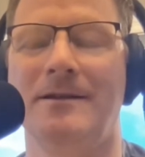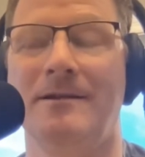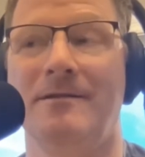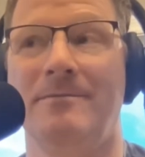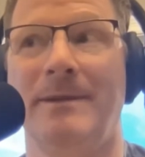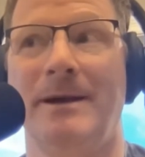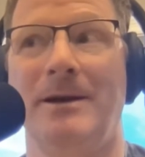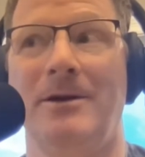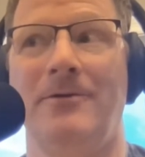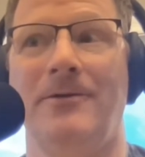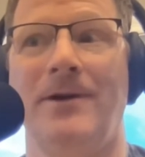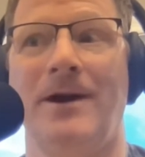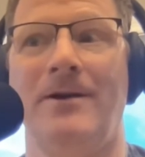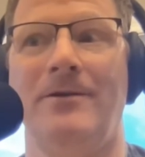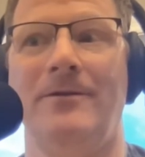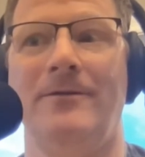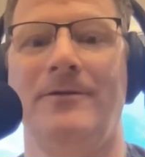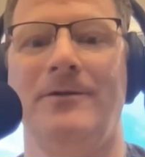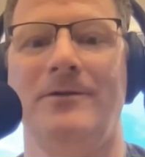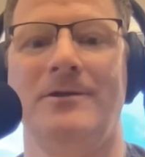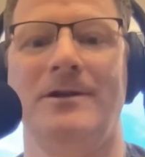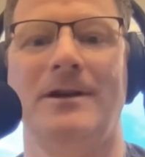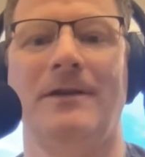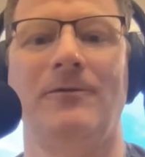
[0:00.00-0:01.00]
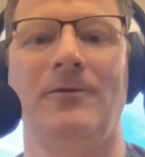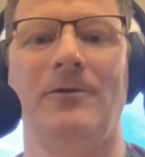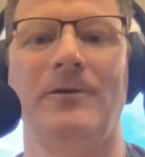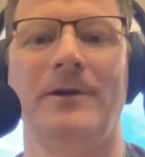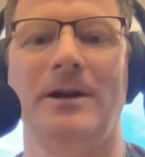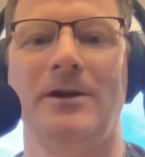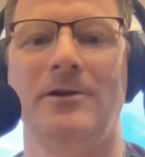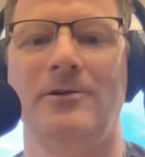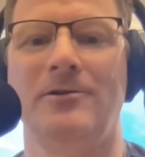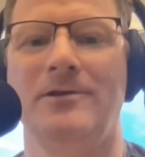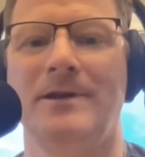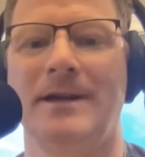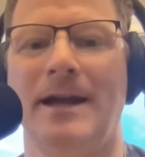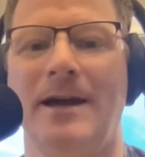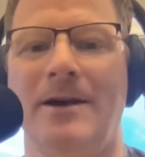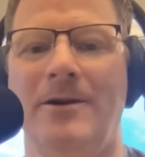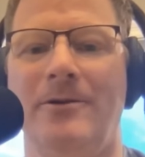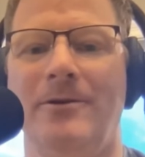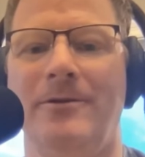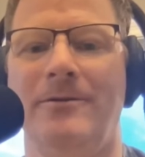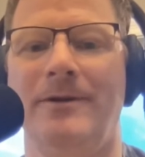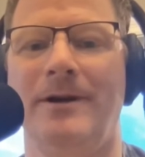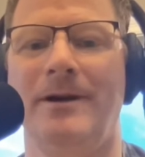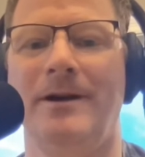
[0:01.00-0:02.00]
has been around for several years
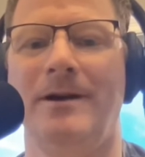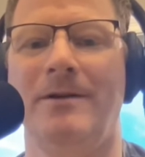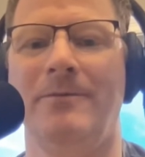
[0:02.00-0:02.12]
now.